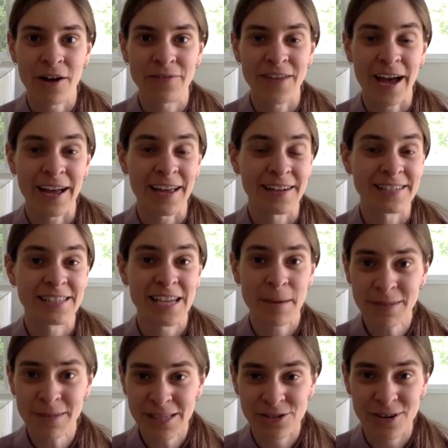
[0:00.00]
that
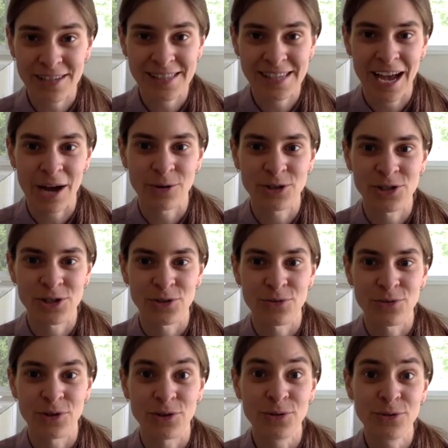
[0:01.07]
demonstrates how to
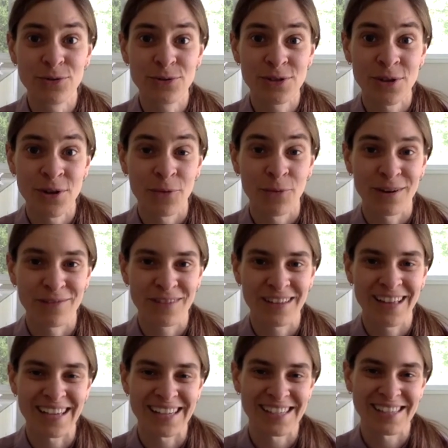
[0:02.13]
use one of the
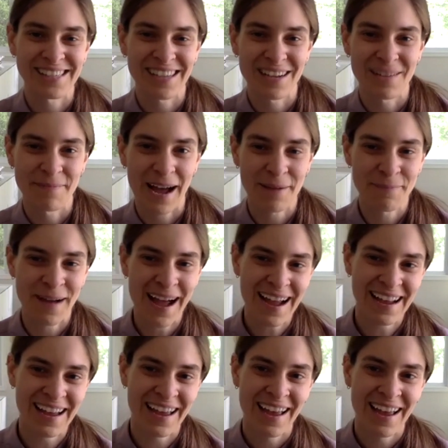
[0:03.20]
lessons in a backpack,